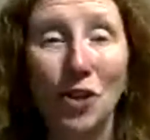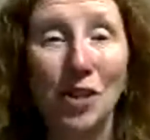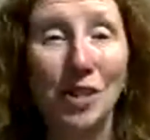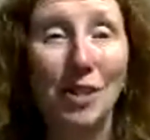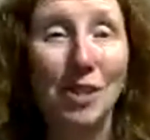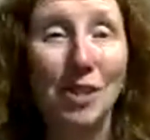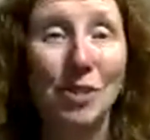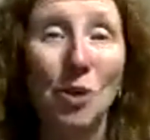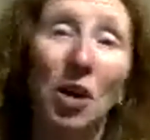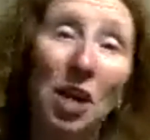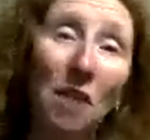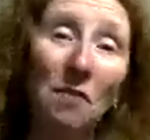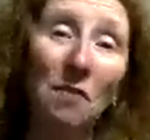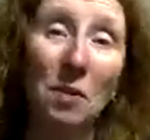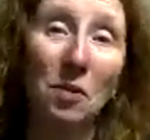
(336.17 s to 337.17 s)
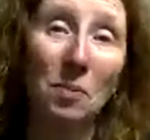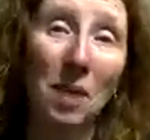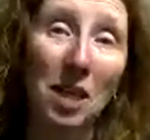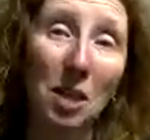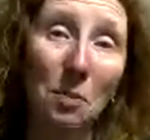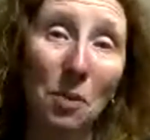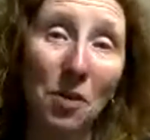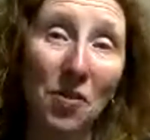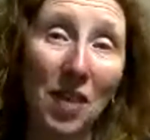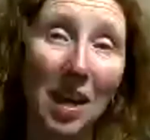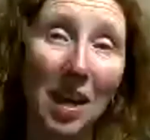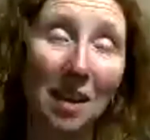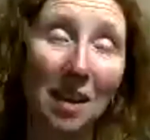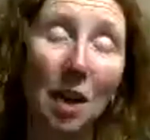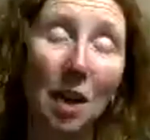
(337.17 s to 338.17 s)
This is Laura Duffy with Mainly
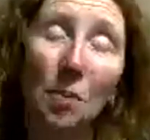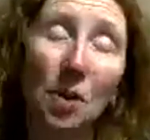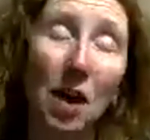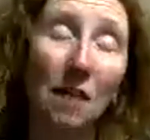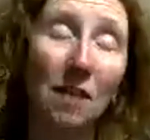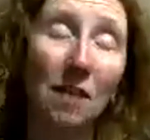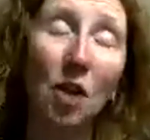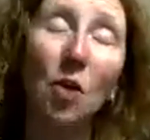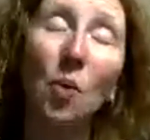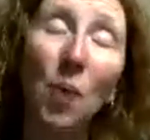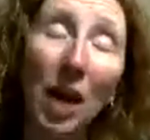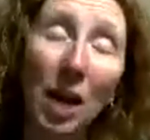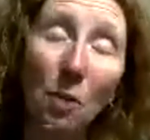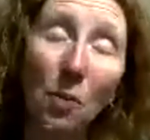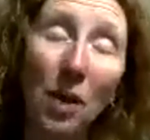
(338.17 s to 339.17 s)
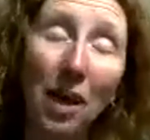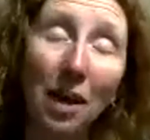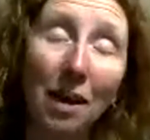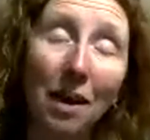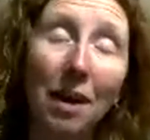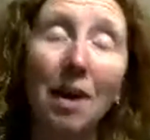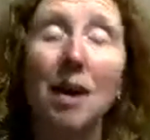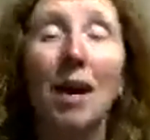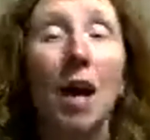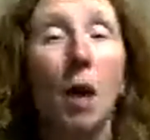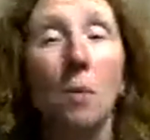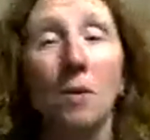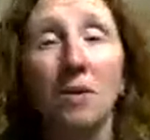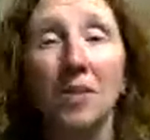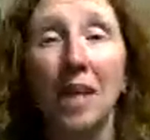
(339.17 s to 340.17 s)
Birthing. I hope you're having a great week. I hope
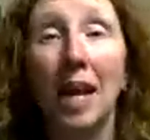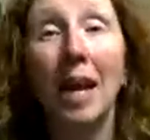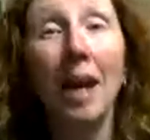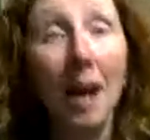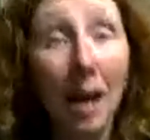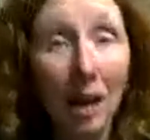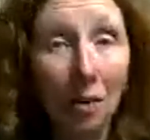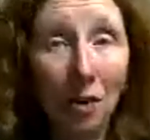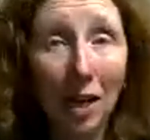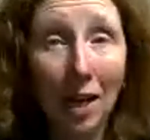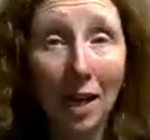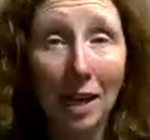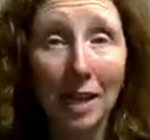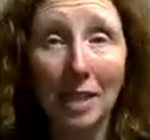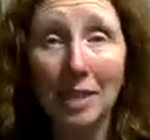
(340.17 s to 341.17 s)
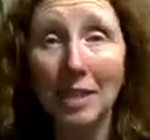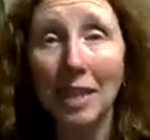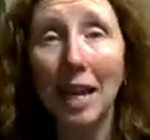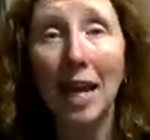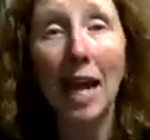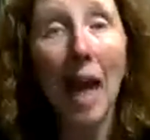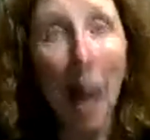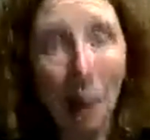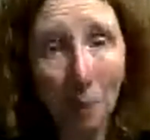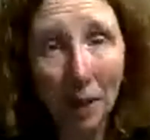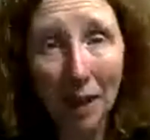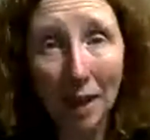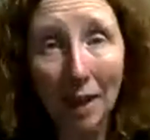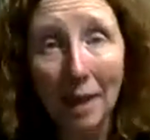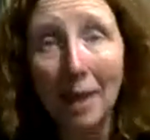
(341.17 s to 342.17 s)
you're staying hydrated and staying
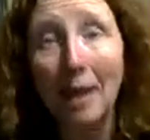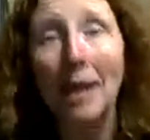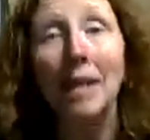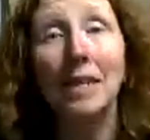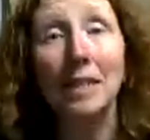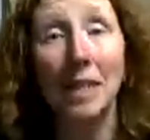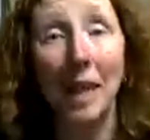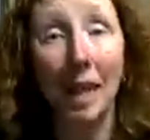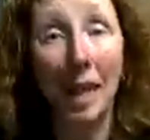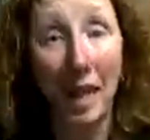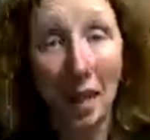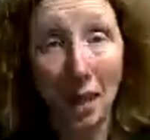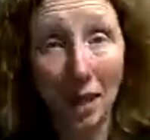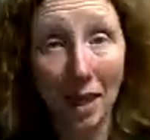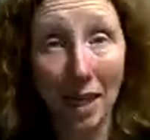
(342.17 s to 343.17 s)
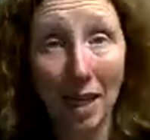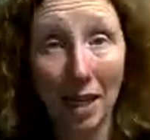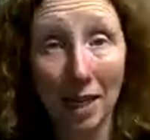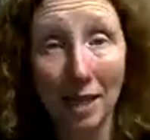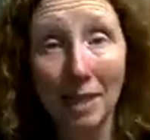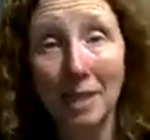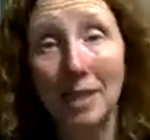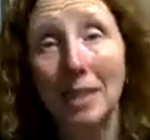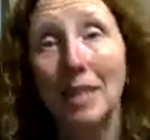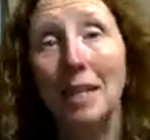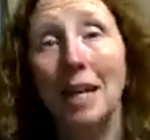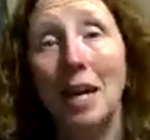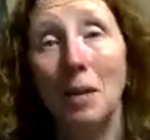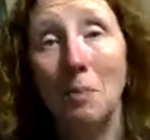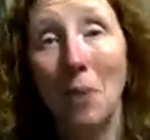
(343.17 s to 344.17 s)
happy, staying healthy
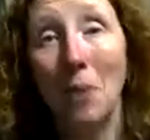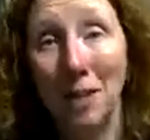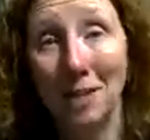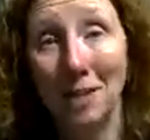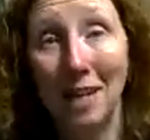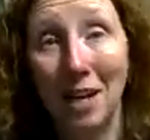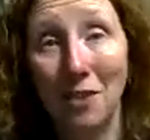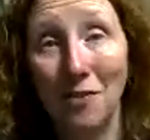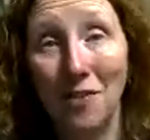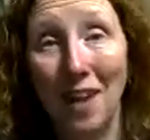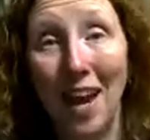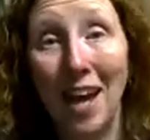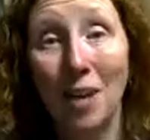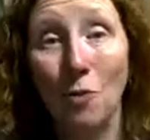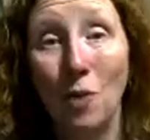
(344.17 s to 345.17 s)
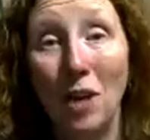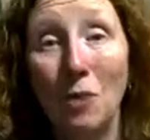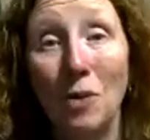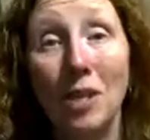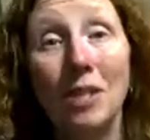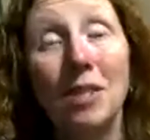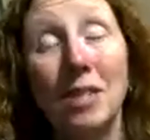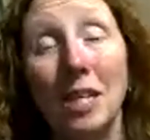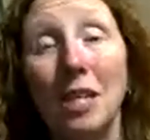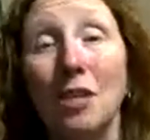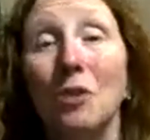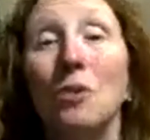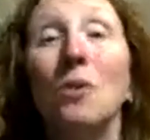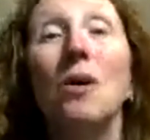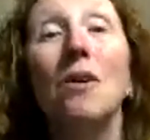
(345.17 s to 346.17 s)
and positive. And we will see
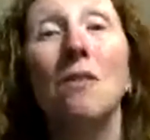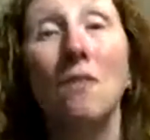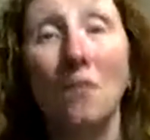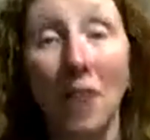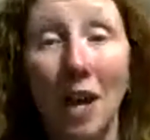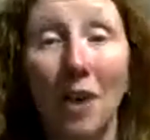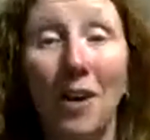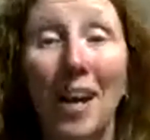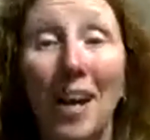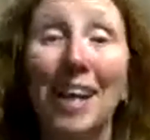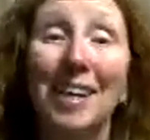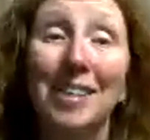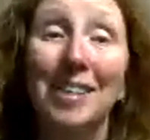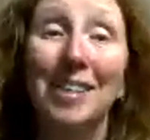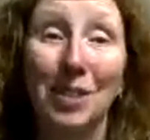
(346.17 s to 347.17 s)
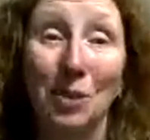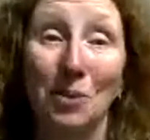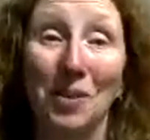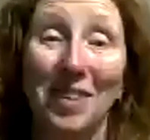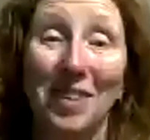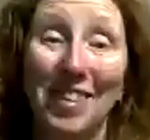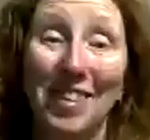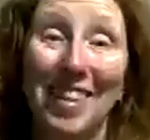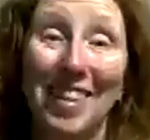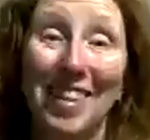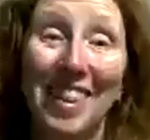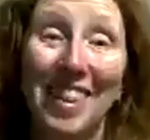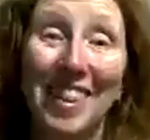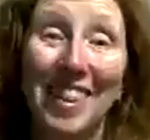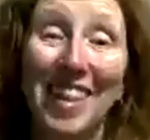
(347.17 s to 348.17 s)
you very soon.
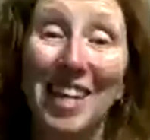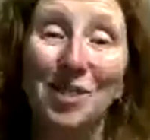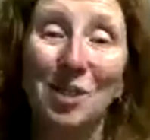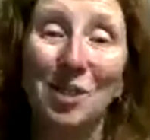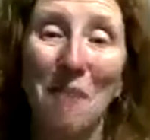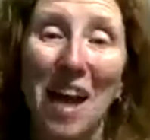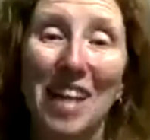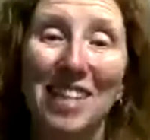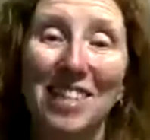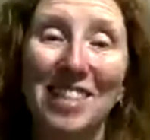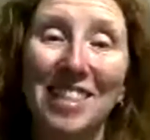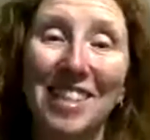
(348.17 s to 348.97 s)
Thank you so much.